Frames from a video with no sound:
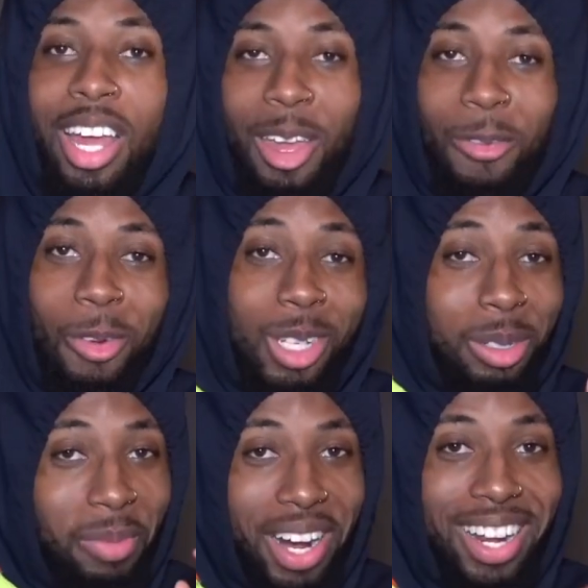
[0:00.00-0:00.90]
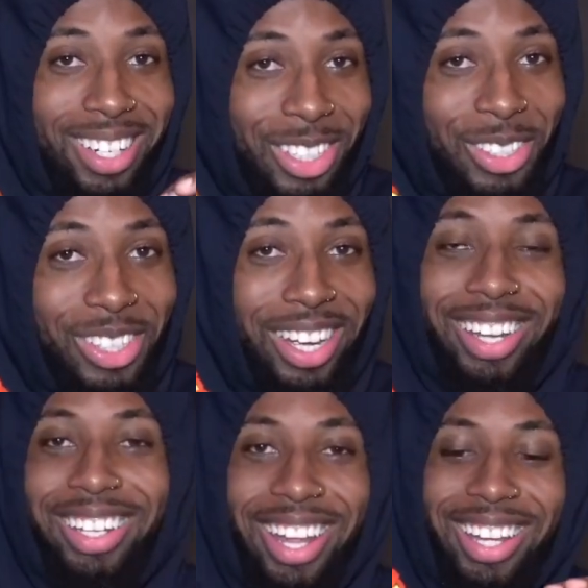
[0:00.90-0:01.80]
if it was brand new
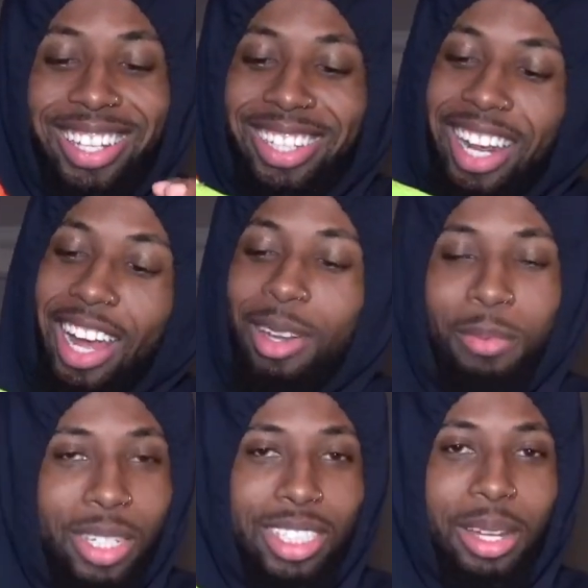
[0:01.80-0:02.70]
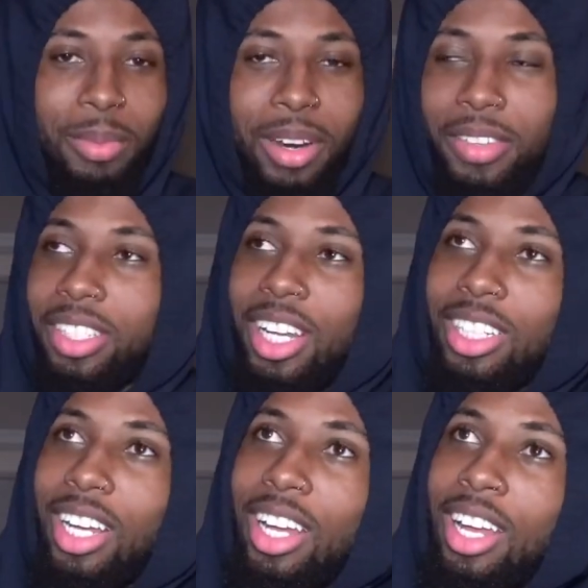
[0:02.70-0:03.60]
and like not messed up and everything
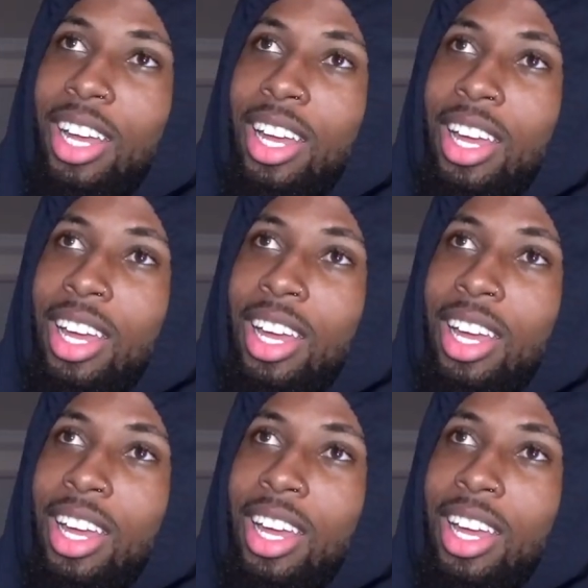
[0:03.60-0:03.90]
like that,